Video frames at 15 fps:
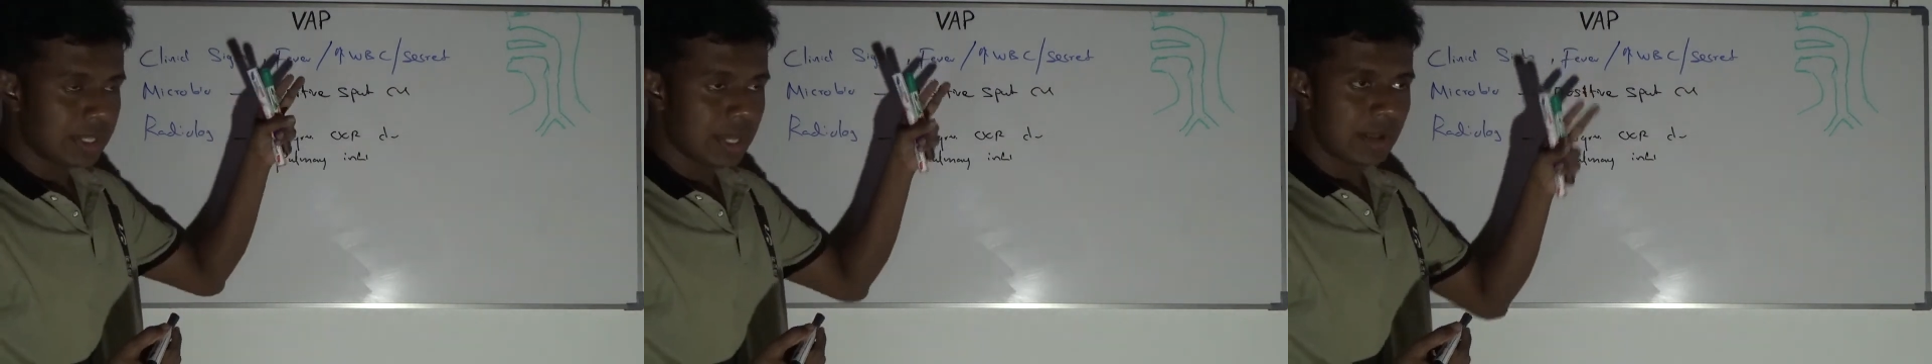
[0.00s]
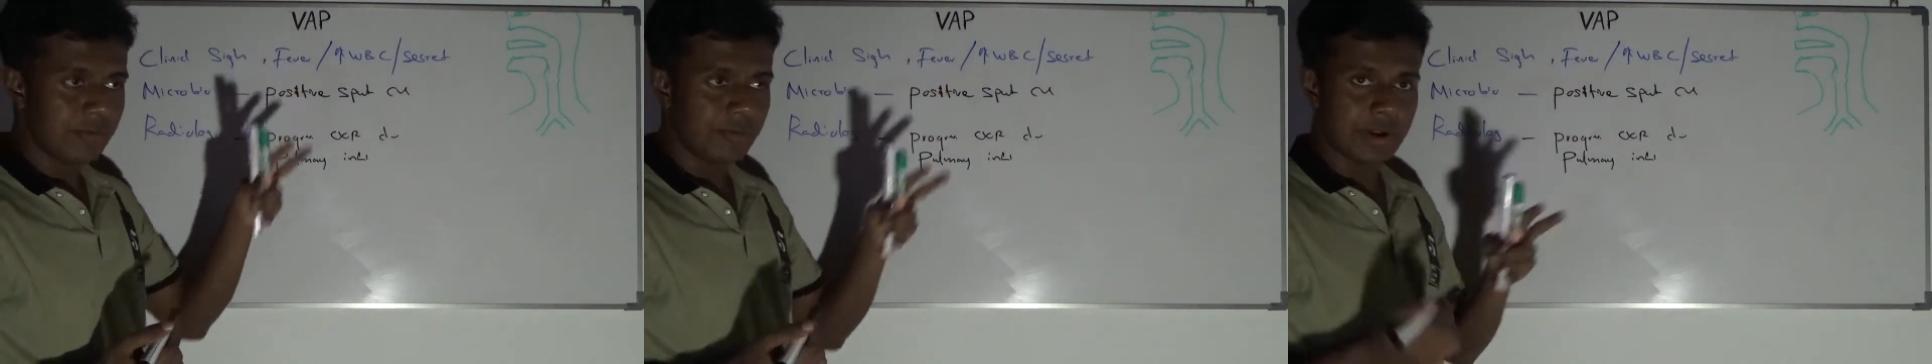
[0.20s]

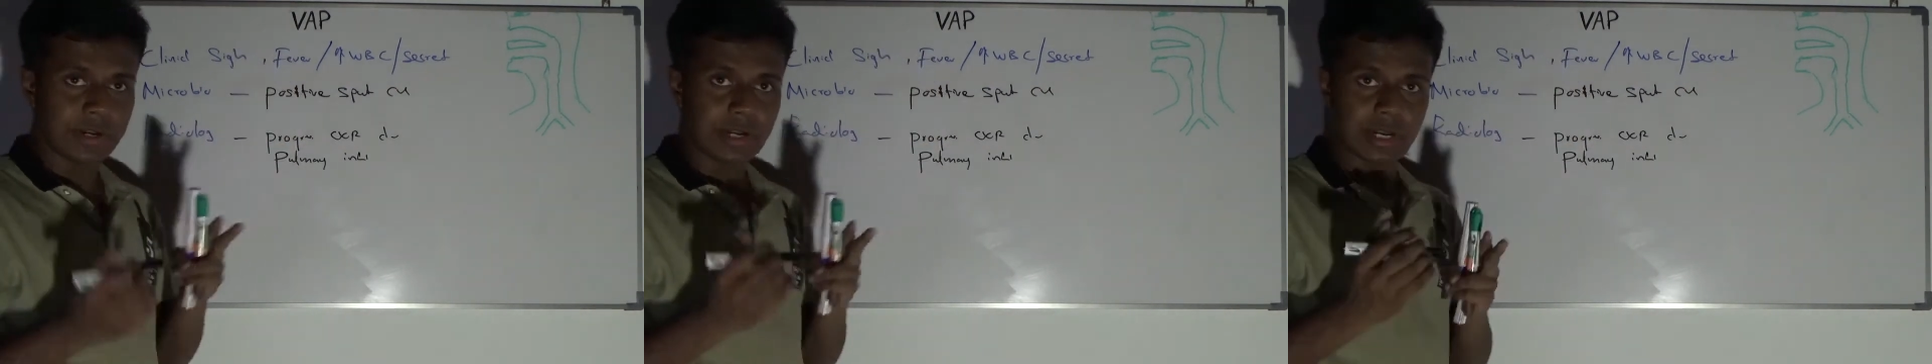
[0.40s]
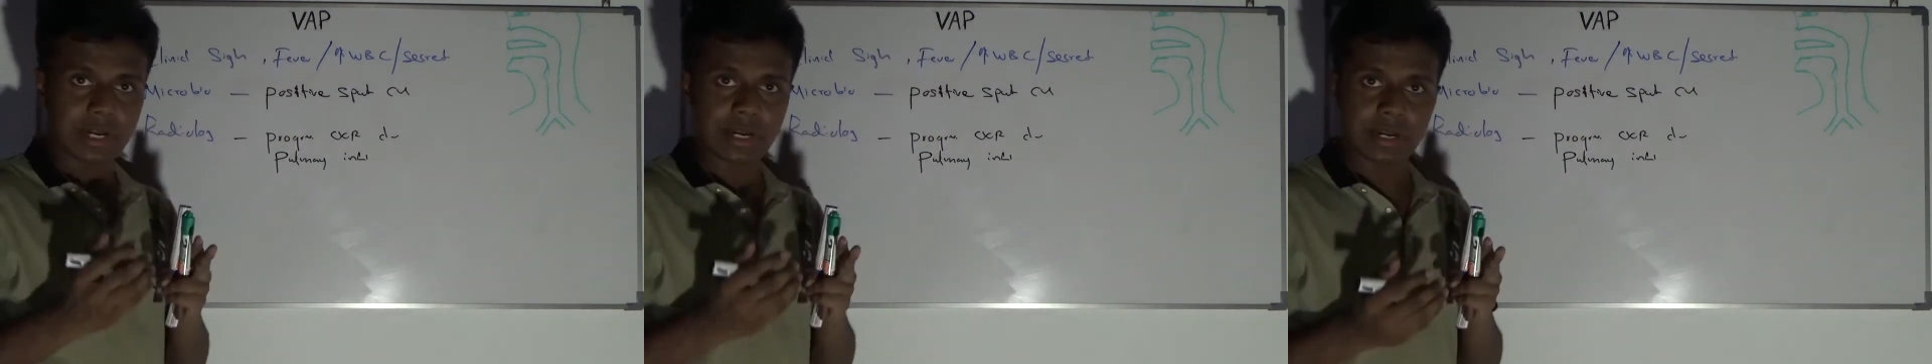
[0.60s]
That
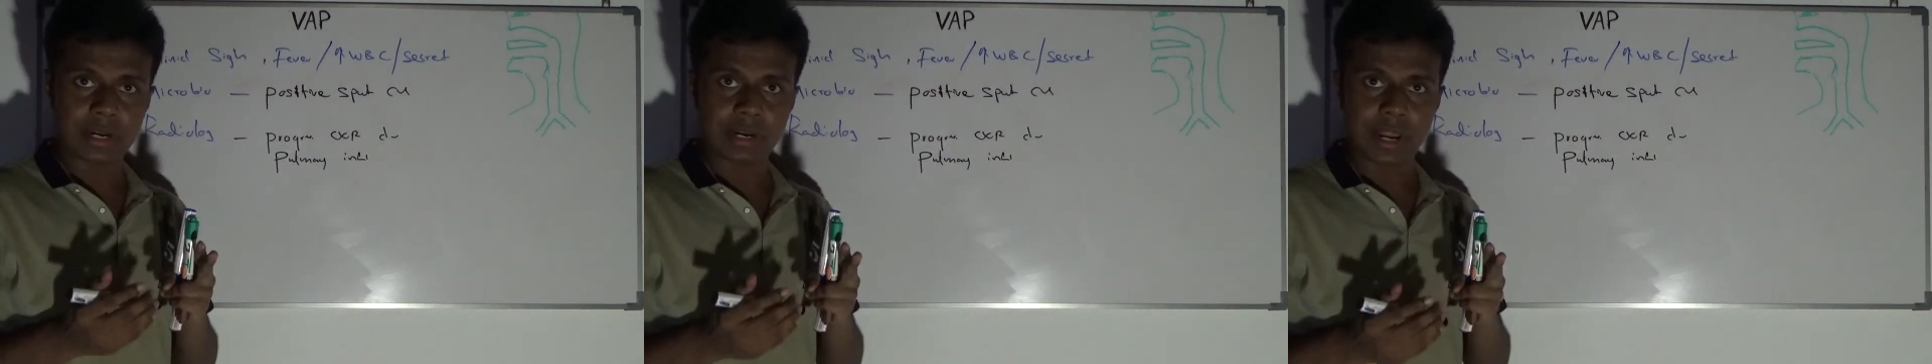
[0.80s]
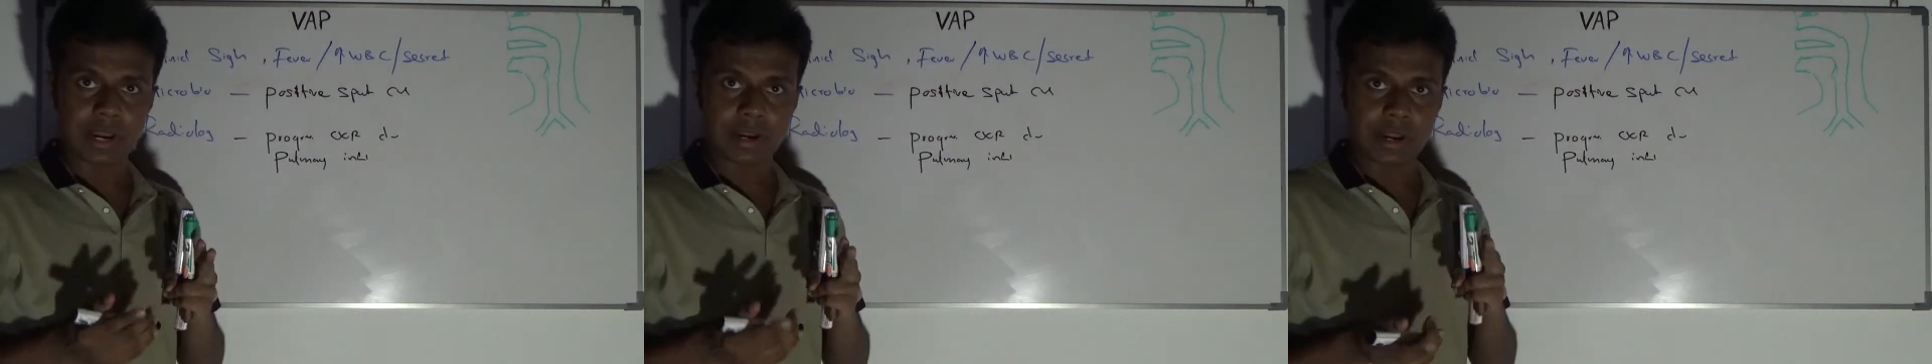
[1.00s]

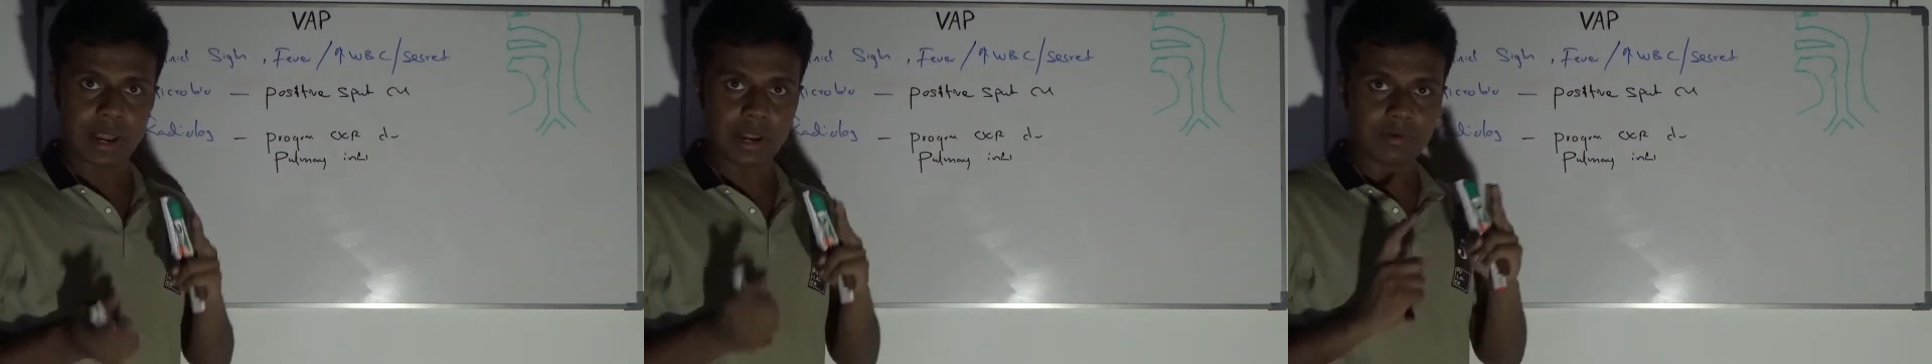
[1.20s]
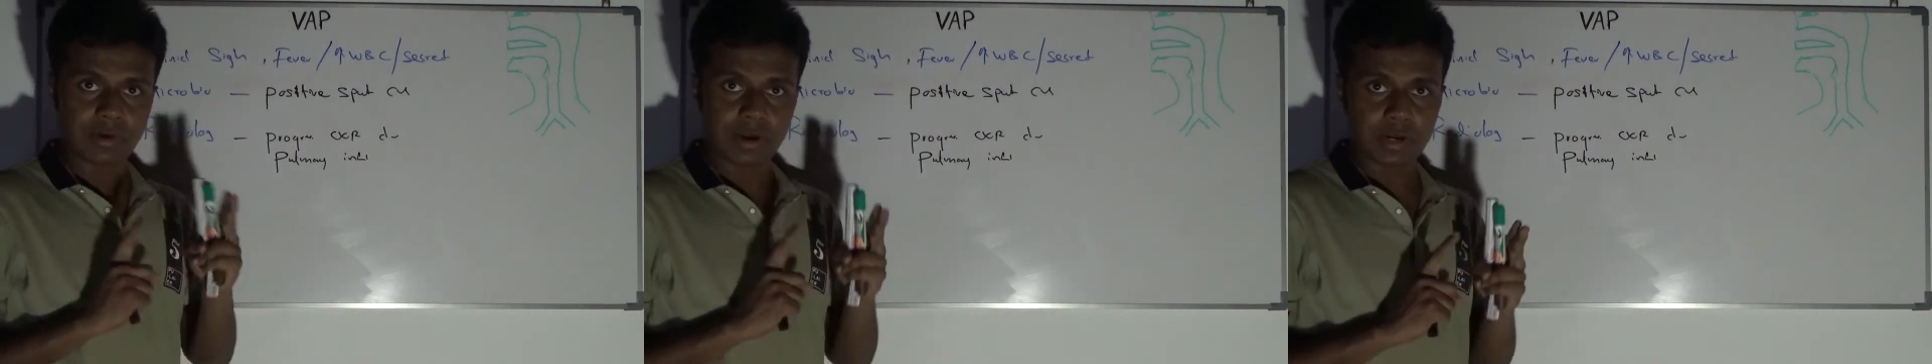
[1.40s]
ventilator
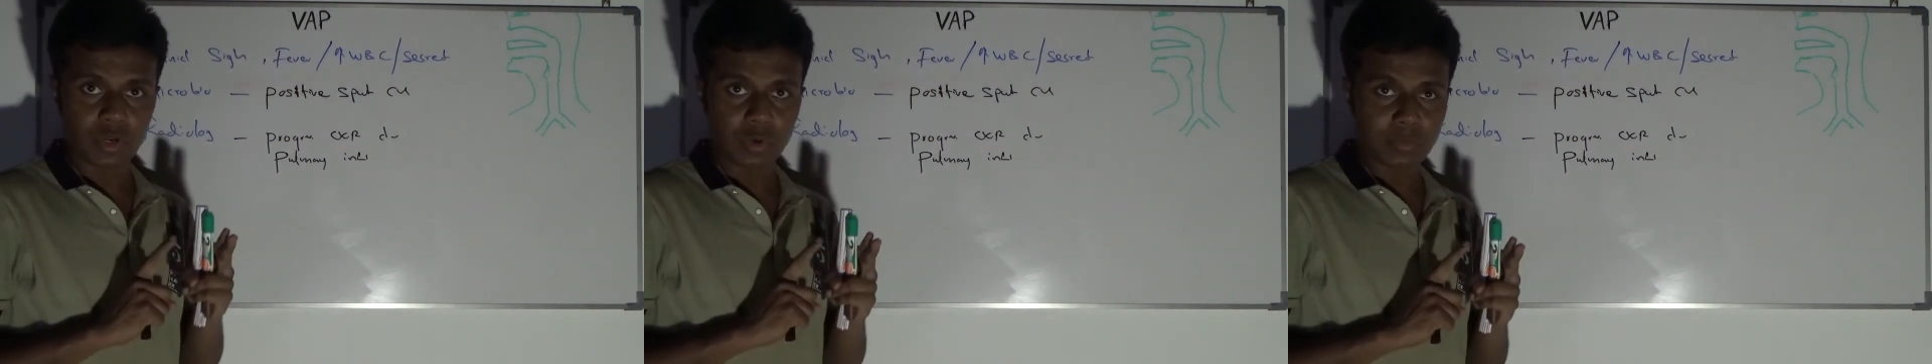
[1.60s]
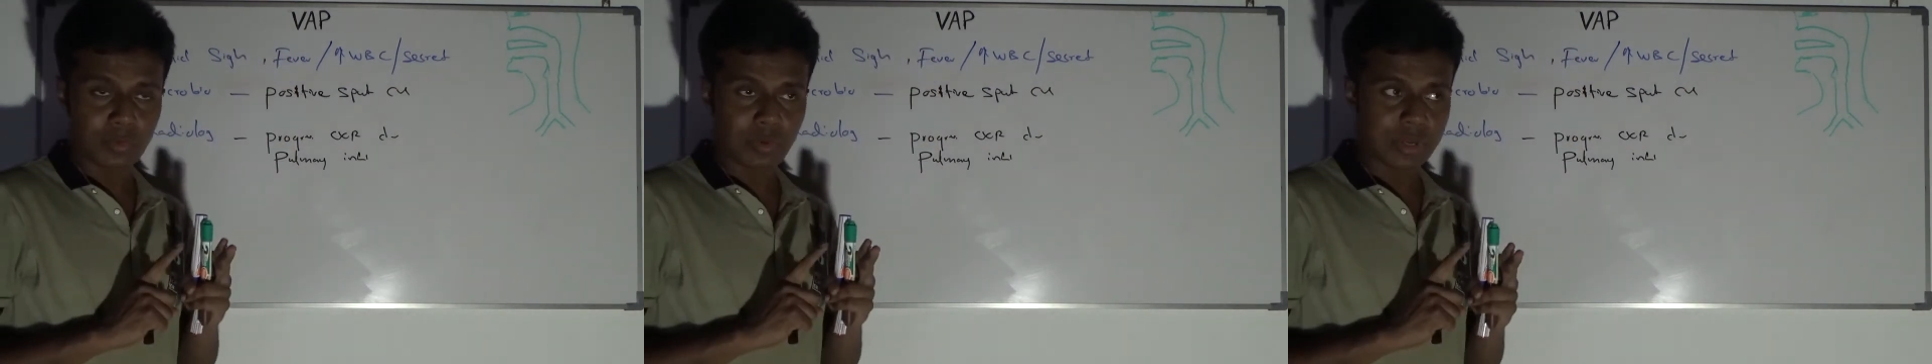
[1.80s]
acquired
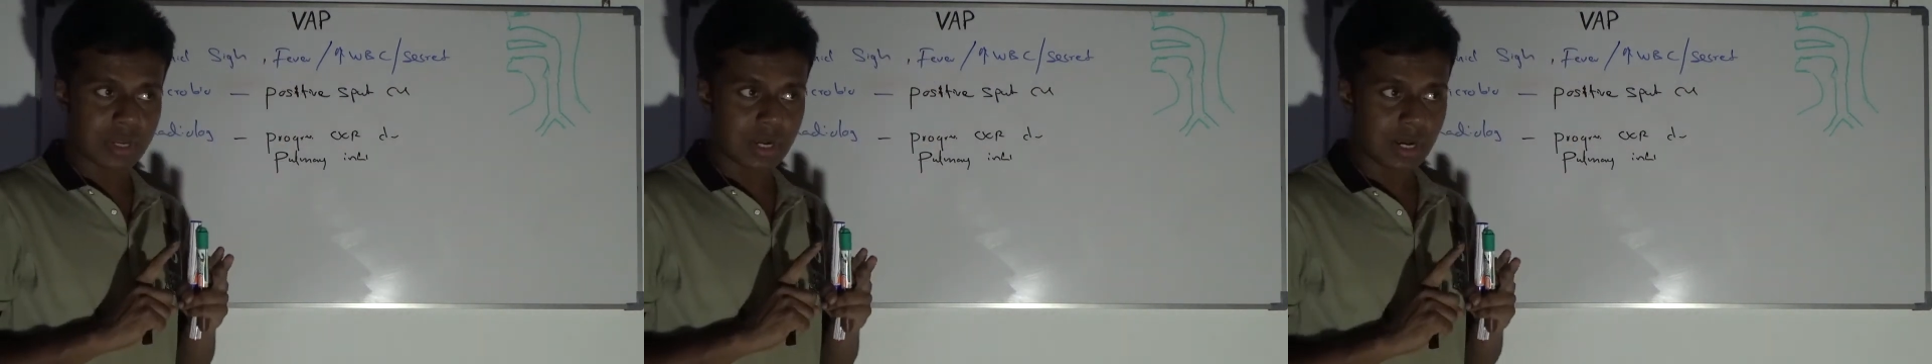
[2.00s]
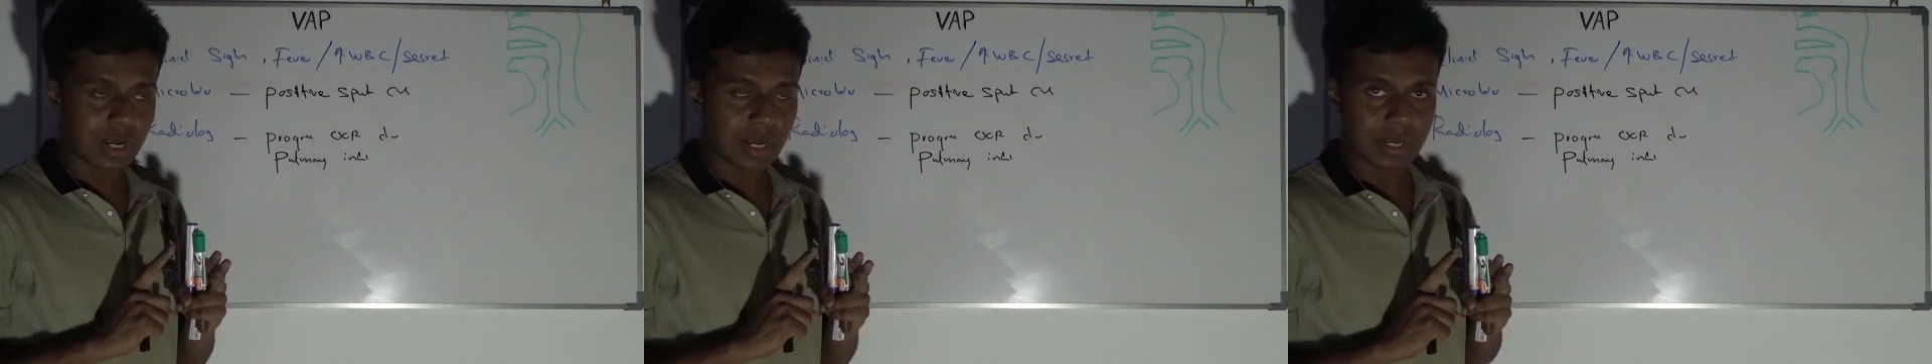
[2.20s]

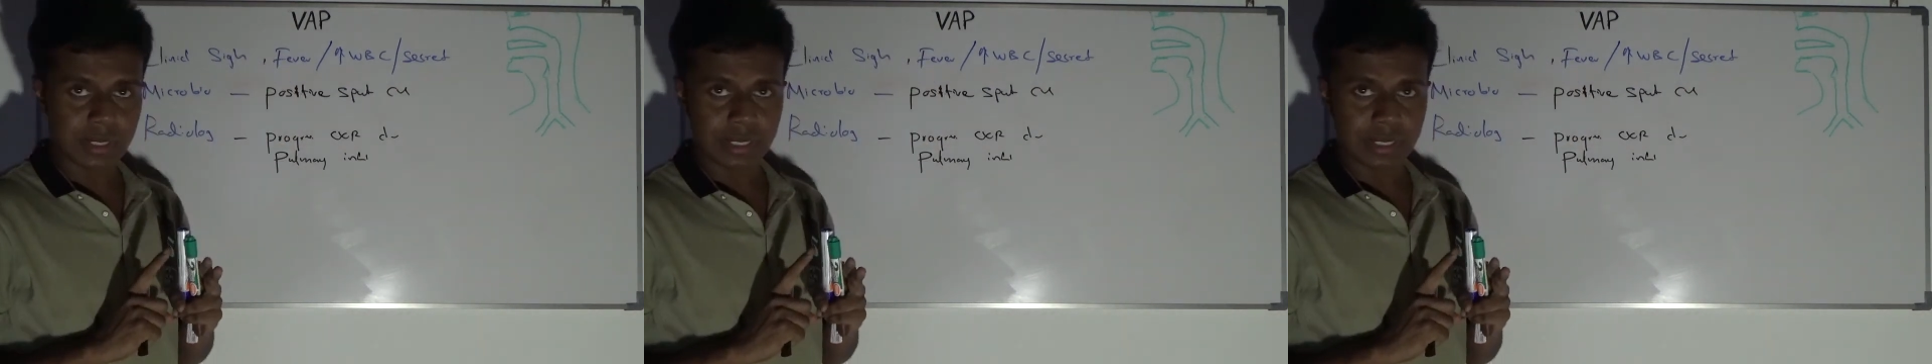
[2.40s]
pneumonia